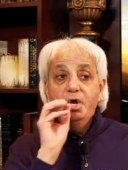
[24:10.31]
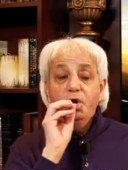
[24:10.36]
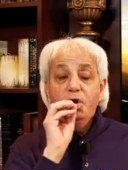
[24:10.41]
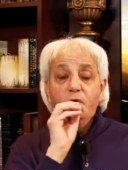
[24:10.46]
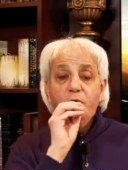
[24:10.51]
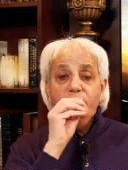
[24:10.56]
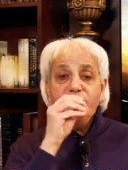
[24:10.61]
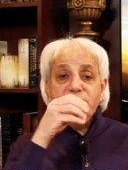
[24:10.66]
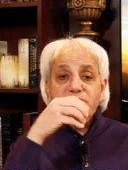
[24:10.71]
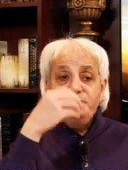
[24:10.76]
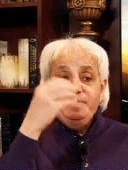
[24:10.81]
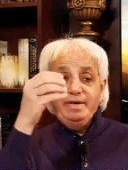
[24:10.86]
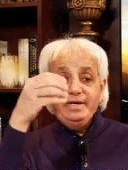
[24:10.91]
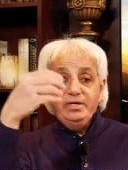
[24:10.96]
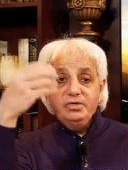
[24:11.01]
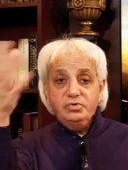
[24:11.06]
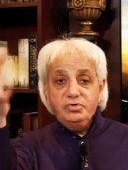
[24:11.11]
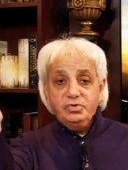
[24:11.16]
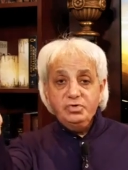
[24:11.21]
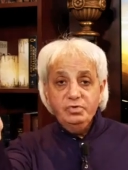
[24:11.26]
who was
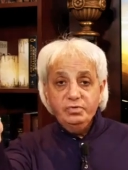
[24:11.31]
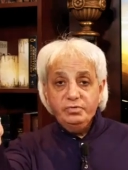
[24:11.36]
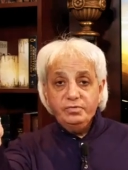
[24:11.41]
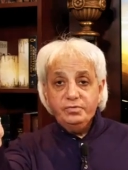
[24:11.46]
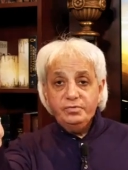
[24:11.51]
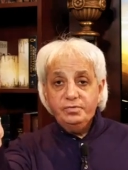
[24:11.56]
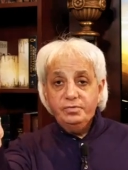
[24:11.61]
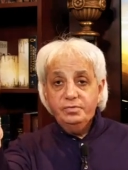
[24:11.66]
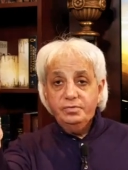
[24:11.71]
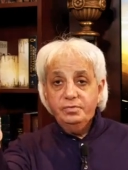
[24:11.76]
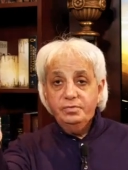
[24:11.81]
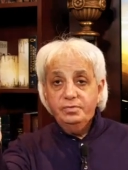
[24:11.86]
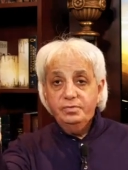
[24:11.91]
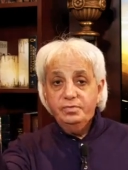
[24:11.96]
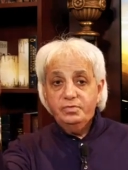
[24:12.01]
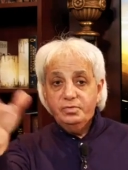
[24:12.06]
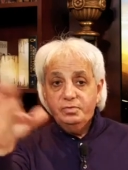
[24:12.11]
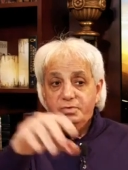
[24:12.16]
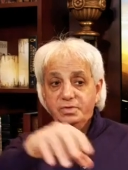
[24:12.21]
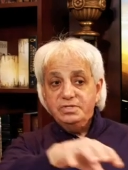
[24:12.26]
speaking truth
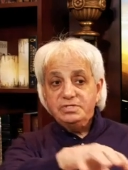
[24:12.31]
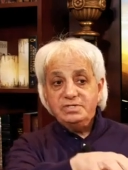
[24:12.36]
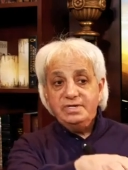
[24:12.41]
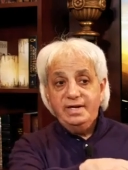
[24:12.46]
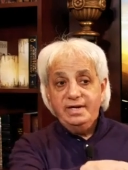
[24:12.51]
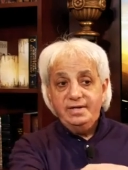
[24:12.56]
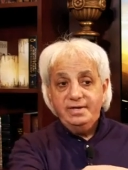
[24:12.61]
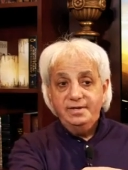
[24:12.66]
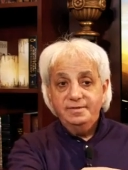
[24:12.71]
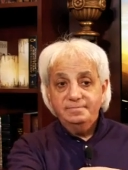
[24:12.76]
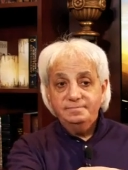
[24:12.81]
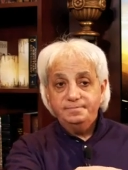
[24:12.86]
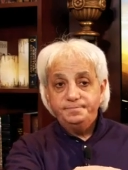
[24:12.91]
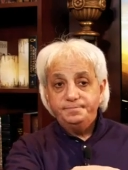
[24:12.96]
through this lady?